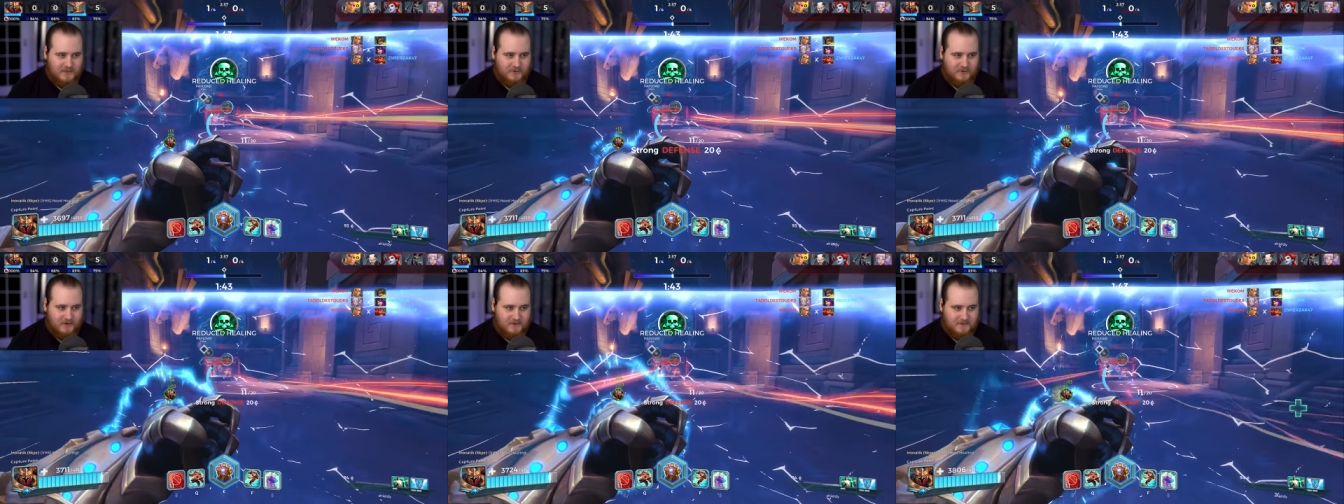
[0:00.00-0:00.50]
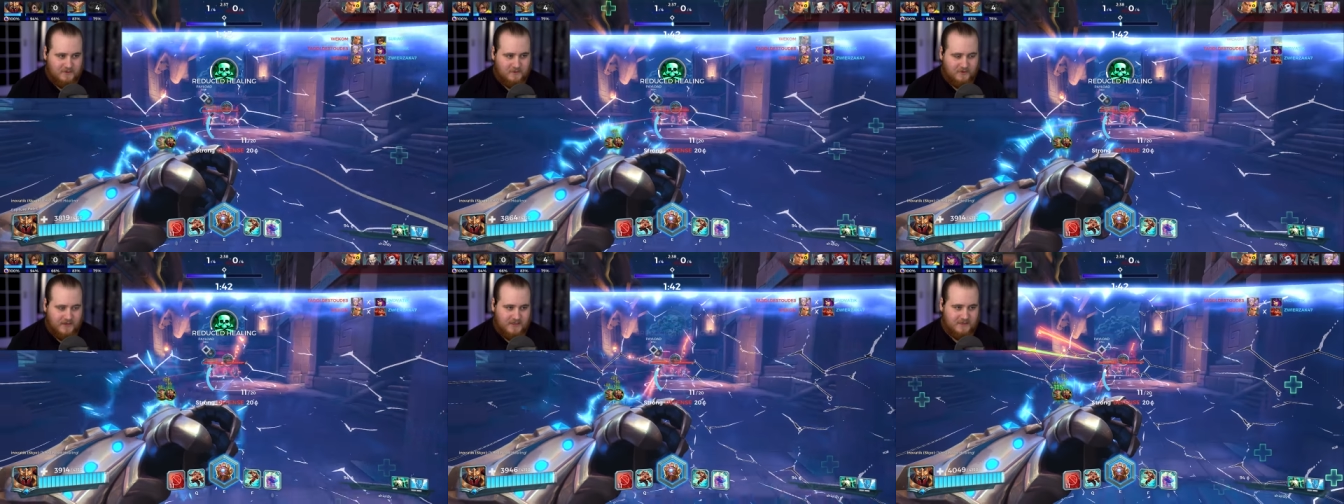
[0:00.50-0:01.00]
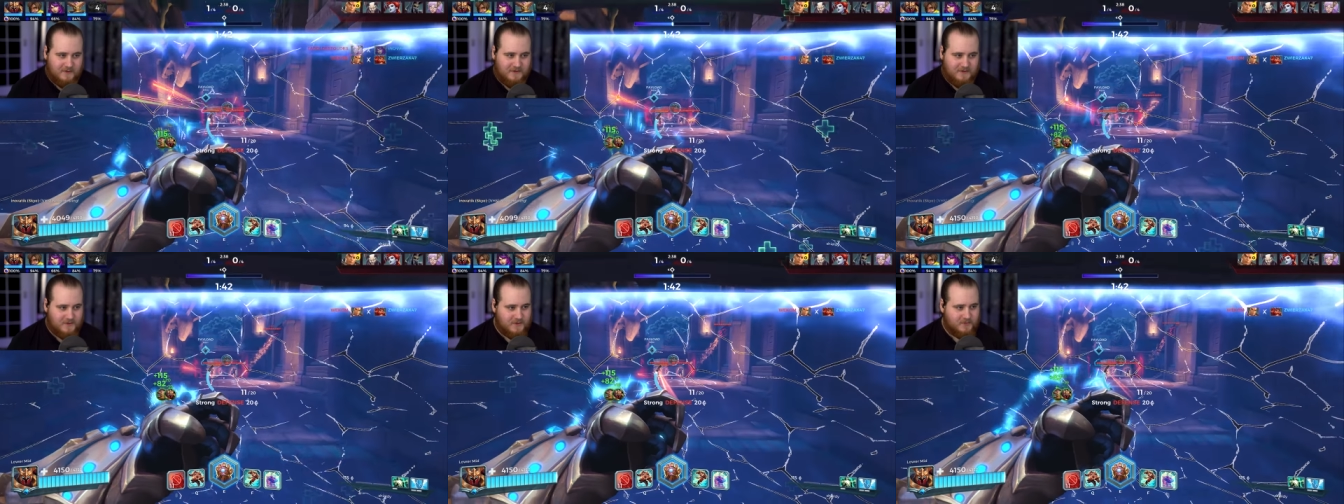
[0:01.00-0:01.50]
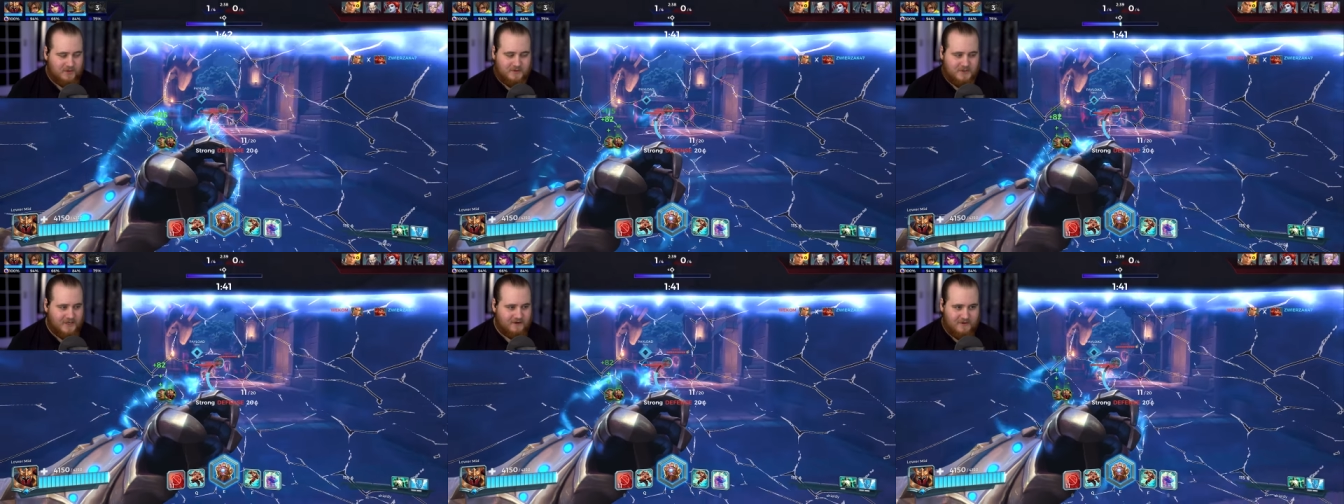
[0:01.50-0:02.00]
people who can absorb crazy amounts. We'll just block the
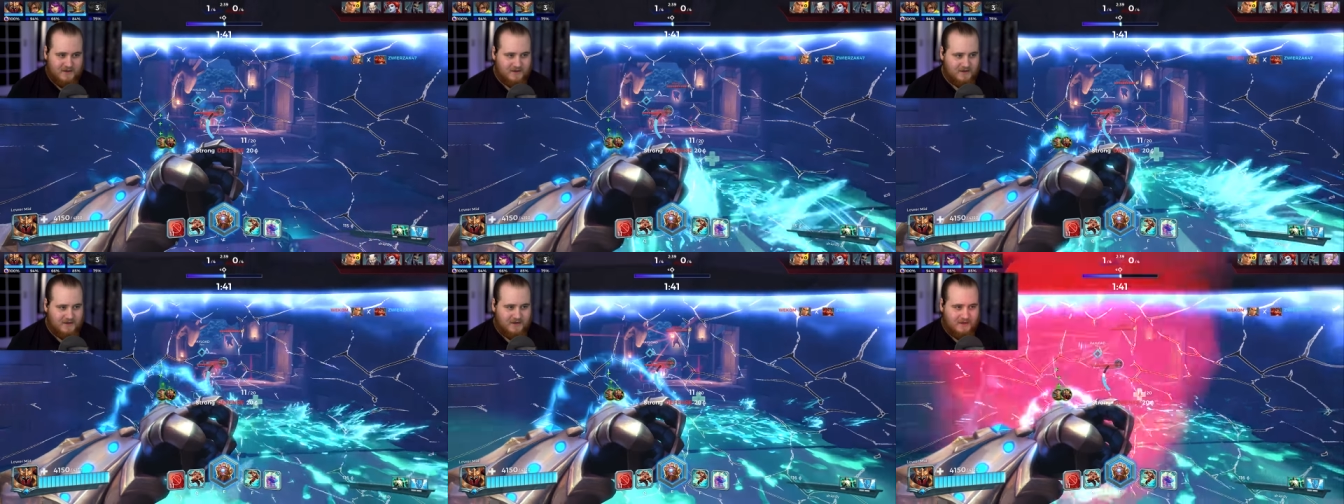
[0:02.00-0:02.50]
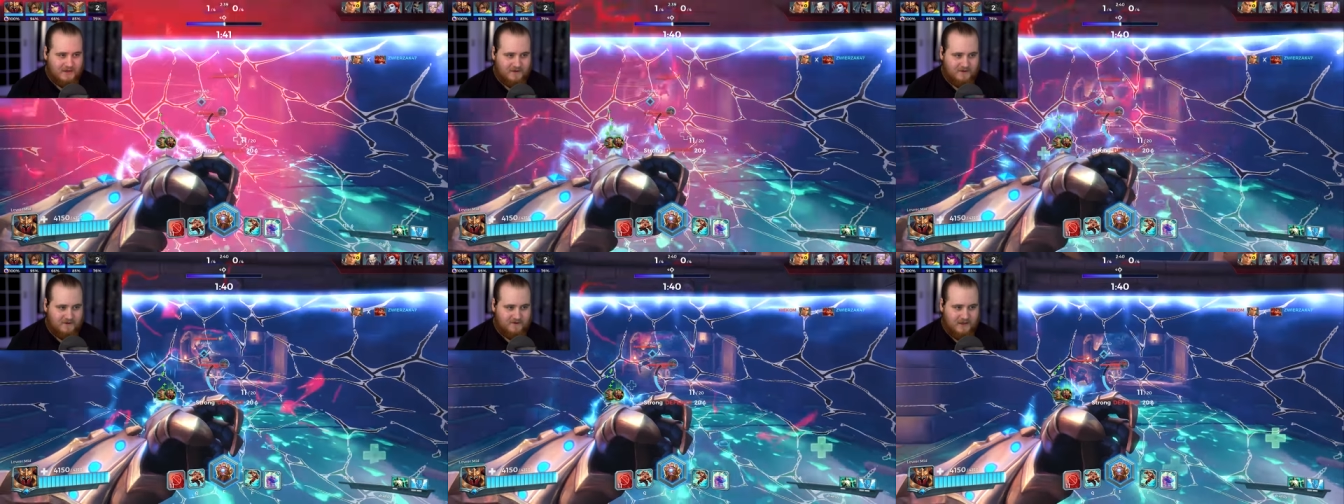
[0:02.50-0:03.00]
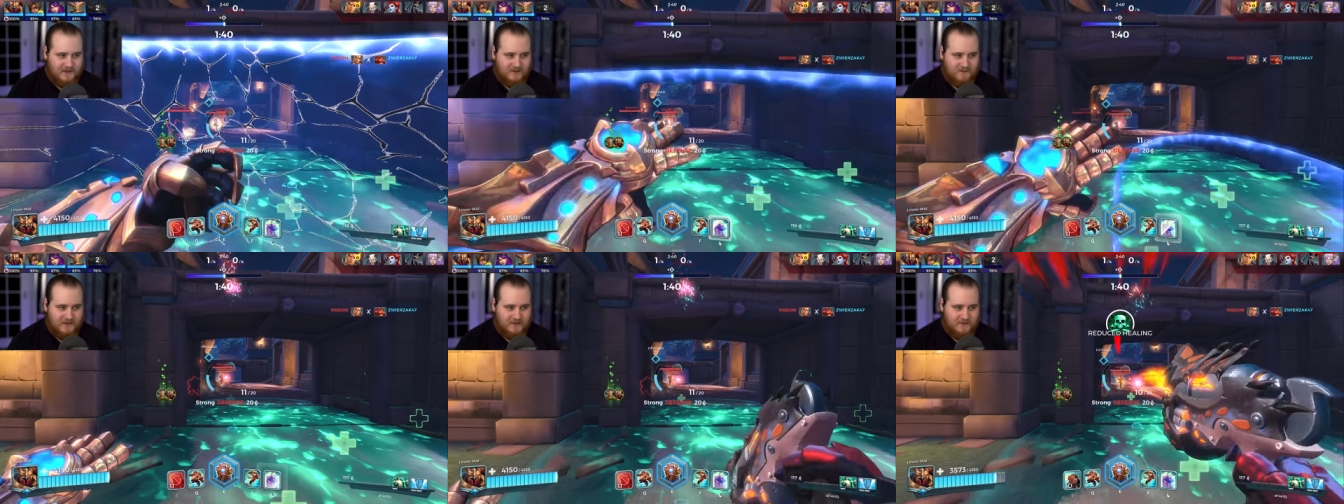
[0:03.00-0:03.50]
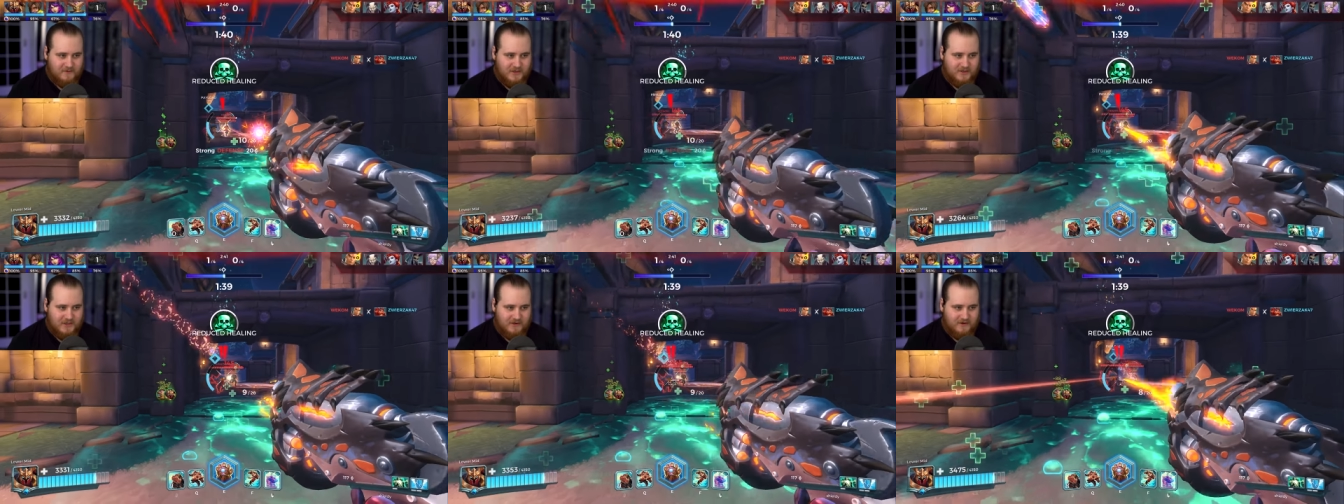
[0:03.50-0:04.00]
shield. Yeah, don't think they can really do
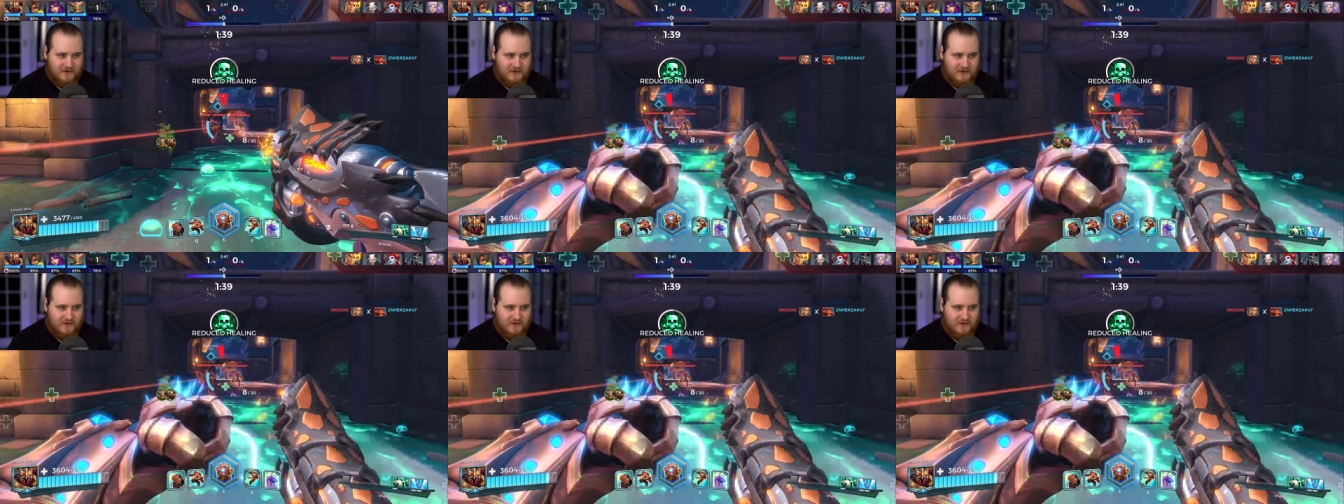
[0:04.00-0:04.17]
much. Even